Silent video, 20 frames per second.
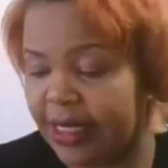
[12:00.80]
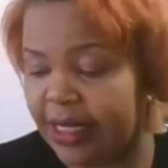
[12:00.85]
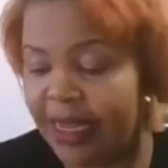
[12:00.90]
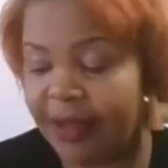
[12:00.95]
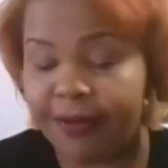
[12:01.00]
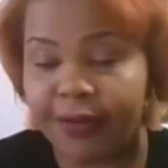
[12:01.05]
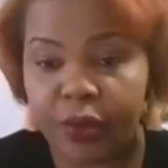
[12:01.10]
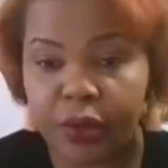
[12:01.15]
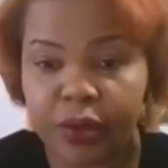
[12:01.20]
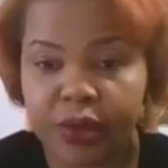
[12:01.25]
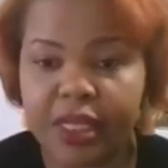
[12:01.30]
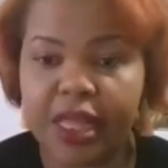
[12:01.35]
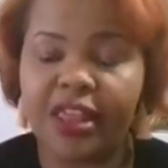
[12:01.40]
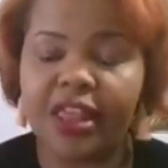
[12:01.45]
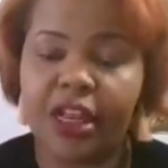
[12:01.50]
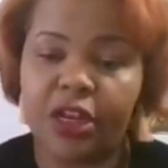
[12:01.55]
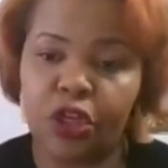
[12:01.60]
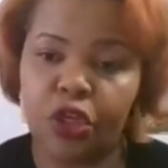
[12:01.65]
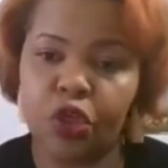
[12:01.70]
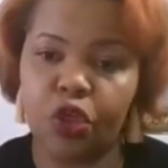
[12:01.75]
levels
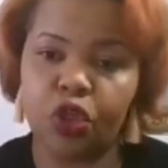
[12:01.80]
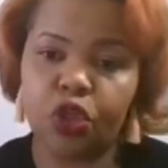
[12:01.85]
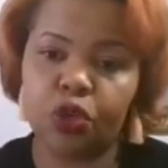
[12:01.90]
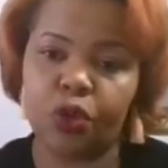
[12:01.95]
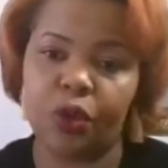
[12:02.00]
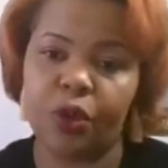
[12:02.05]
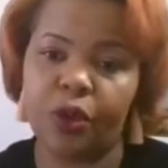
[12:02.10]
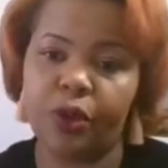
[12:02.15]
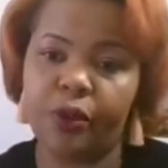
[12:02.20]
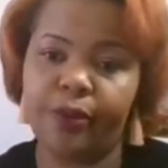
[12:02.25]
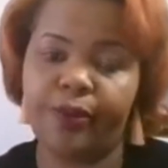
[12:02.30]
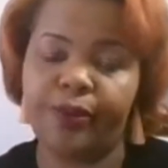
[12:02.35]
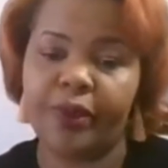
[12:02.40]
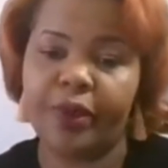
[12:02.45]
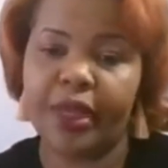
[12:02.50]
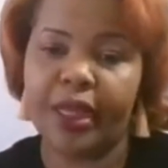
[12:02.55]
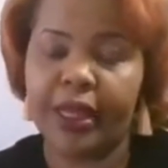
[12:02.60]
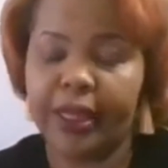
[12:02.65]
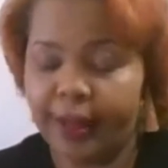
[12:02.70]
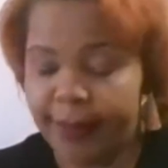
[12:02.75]
than usual.
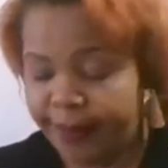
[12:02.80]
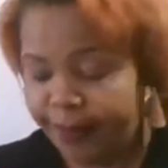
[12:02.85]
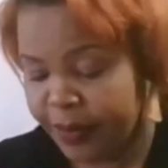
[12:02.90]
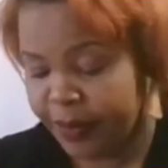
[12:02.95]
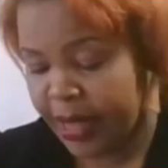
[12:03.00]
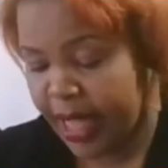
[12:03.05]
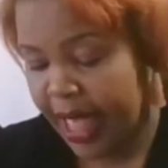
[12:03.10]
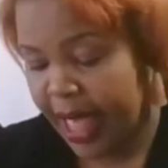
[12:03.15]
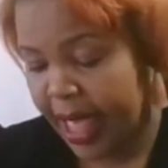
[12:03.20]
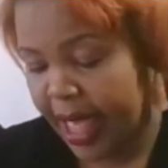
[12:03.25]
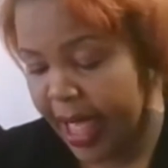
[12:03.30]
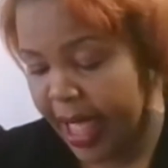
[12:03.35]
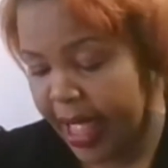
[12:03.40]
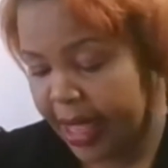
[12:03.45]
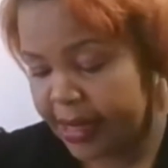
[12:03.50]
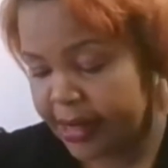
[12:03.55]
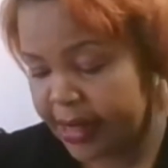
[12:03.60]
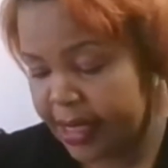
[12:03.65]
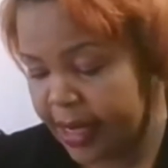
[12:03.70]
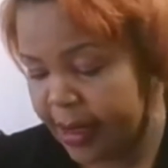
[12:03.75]

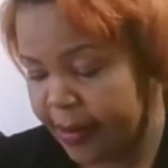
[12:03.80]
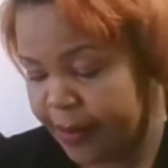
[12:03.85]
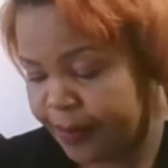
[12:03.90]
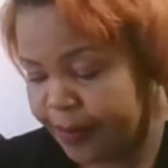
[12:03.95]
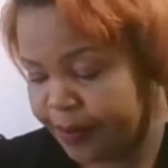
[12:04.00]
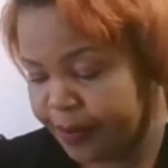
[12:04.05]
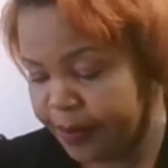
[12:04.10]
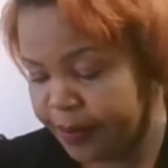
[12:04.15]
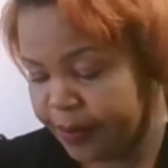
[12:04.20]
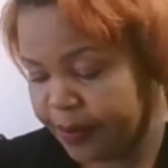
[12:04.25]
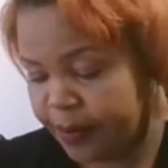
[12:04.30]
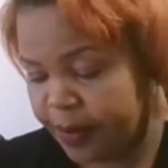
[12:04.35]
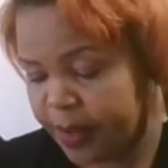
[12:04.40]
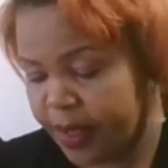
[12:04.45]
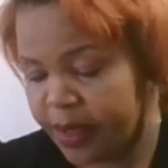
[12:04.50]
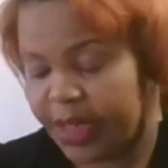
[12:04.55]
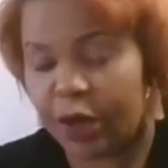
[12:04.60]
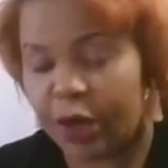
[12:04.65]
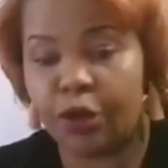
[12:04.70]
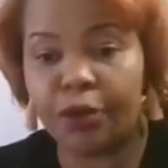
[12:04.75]
And
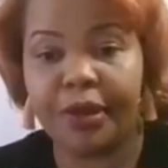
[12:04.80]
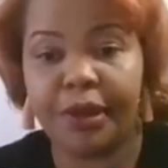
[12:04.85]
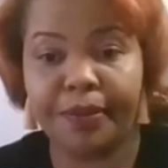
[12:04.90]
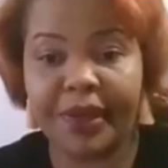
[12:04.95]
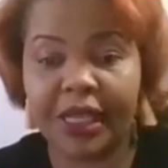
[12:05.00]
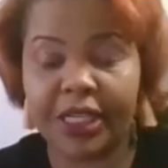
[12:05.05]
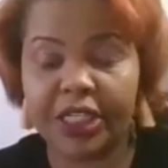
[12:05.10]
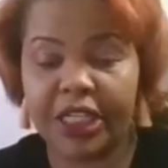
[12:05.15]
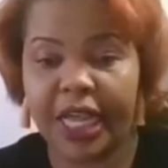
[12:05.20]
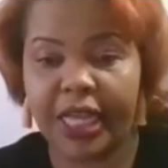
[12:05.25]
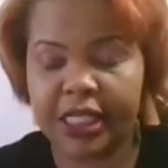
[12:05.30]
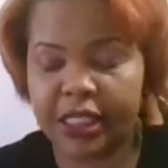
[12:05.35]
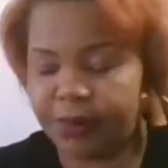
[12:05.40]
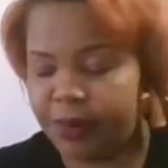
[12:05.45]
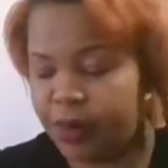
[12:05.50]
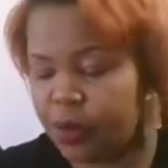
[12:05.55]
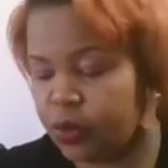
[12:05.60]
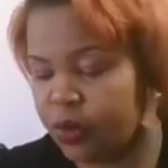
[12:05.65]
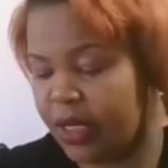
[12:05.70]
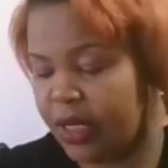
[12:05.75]
there could be big changes
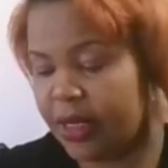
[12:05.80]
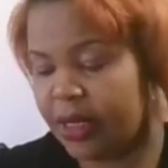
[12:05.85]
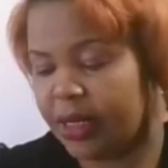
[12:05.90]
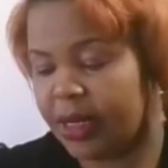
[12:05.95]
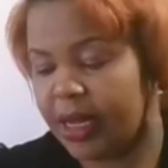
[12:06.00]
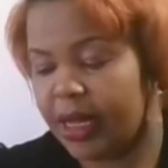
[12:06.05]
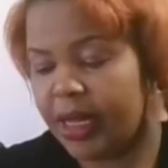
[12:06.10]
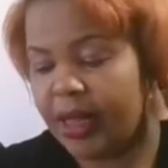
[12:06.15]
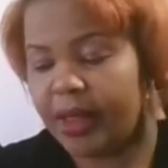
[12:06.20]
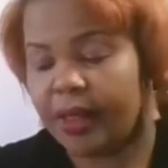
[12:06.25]
between